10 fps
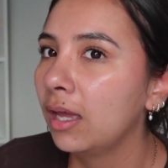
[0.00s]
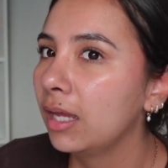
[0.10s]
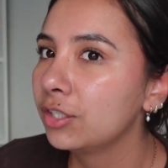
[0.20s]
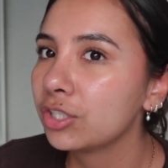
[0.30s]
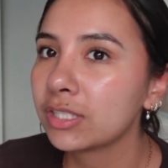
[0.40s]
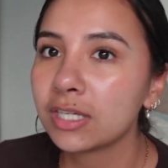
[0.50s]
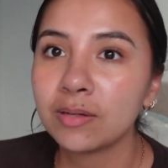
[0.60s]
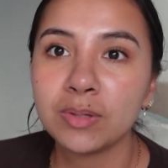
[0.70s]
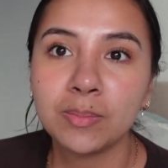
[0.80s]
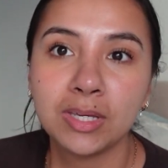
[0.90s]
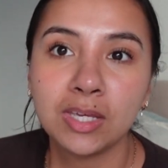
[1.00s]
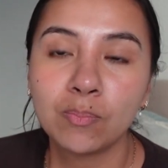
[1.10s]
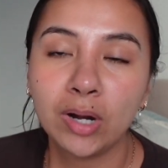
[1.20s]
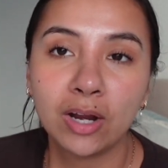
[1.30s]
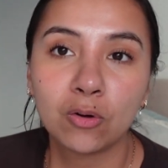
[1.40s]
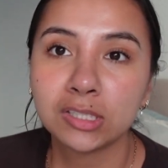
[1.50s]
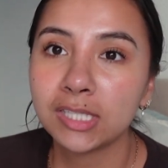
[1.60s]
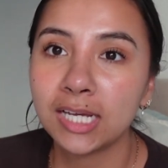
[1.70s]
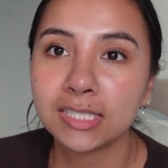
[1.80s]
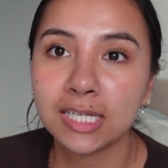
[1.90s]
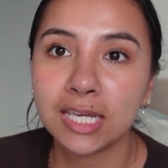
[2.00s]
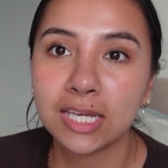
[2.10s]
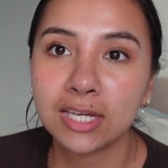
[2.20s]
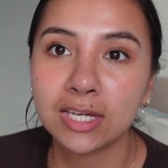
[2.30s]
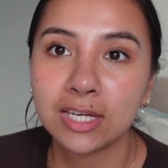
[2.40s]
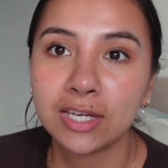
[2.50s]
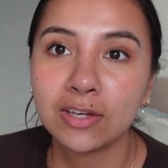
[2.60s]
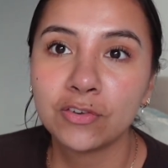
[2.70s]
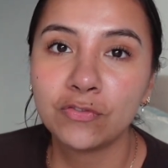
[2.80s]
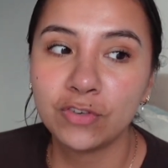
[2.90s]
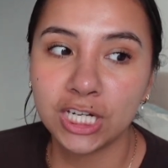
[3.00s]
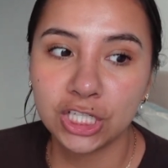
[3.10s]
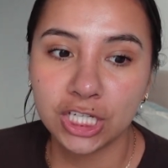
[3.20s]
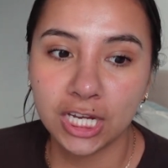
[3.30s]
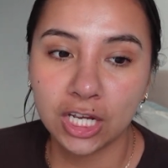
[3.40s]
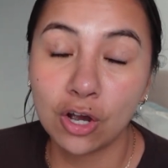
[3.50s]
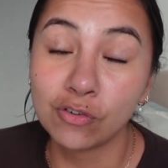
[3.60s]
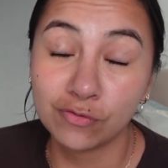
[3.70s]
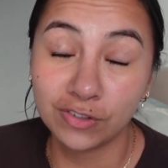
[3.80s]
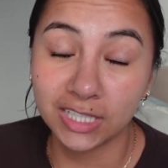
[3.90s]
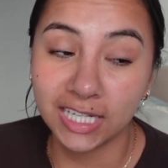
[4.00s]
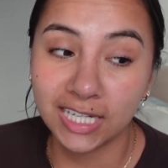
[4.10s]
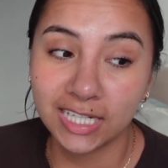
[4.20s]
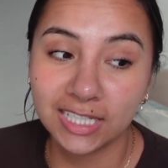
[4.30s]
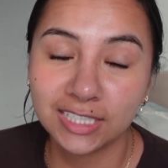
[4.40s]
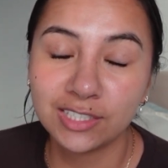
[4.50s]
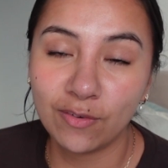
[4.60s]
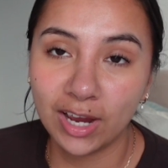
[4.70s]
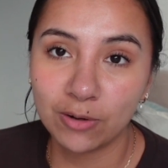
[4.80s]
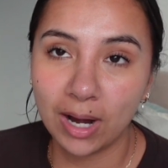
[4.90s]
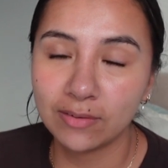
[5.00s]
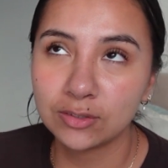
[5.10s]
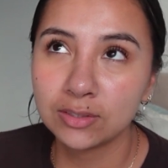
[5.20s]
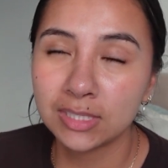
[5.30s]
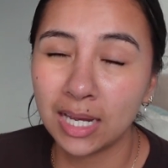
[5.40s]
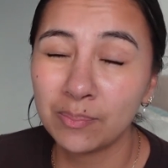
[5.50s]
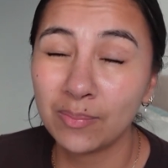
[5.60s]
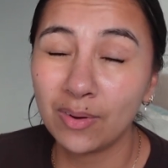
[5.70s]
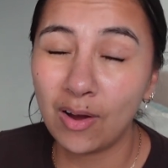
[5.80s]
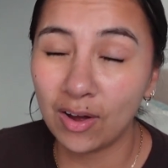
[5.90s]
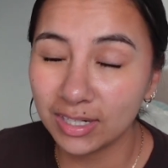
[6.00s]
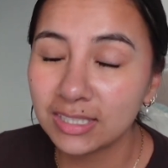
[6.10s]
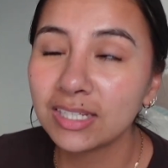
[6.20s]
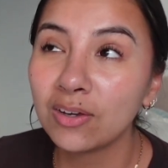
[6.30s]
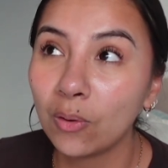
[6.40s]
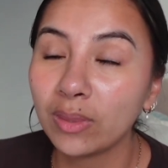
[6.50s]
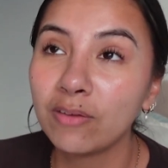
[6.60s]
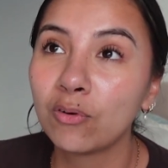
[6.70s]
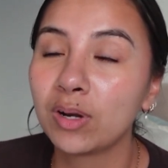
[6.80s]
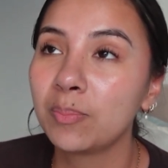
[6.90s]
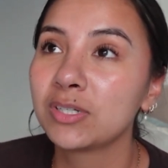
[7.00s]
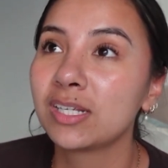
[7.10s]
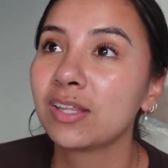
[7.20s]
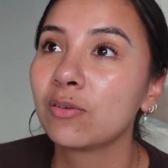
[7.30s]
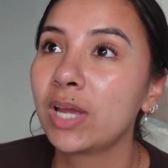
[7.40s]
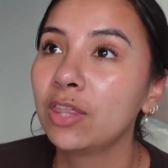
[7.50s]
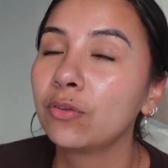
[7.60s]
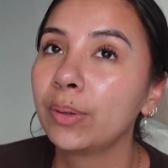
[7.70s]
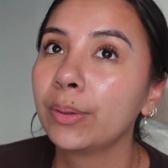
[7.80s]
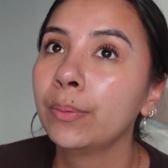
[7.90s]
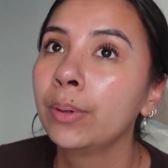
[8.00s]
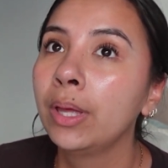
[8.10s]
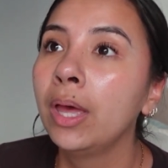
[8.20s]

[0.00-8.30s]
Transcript: is just gonna be me prioritizing finishing, hopefully, Divine Rivals. I'm honestly only 40% of the way through.